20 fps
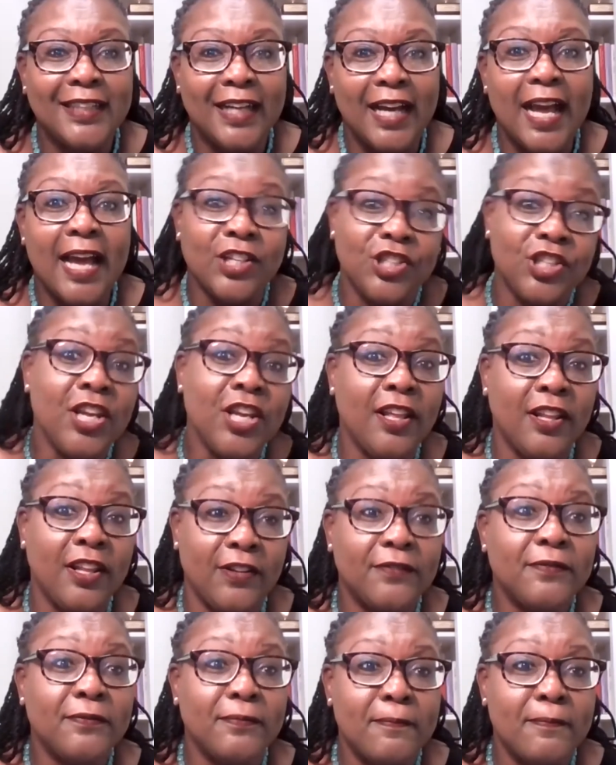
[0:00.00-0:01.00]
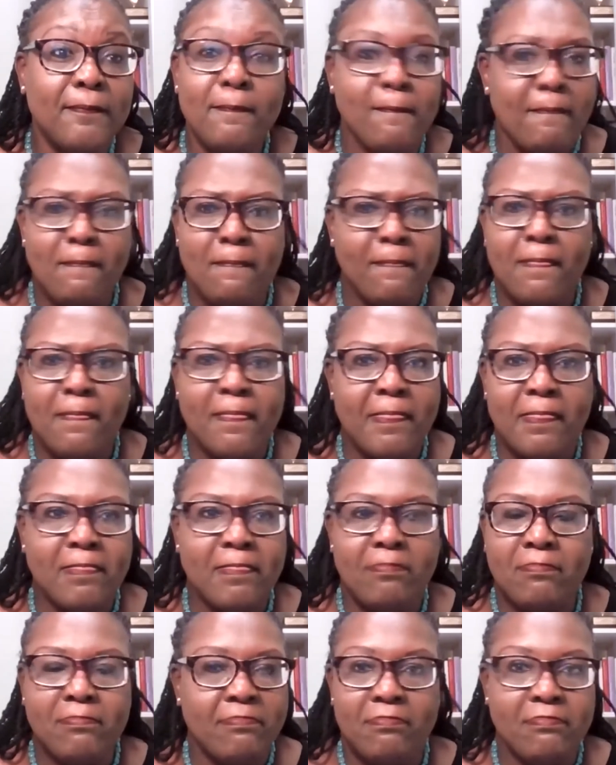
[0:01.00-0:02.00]
it's not Actually, their fault. It's not our
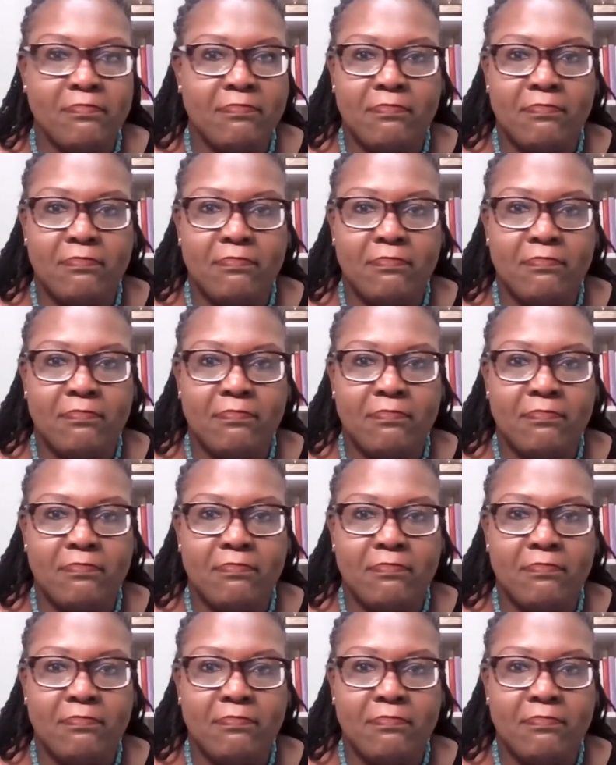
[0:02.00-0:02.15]
fault. It's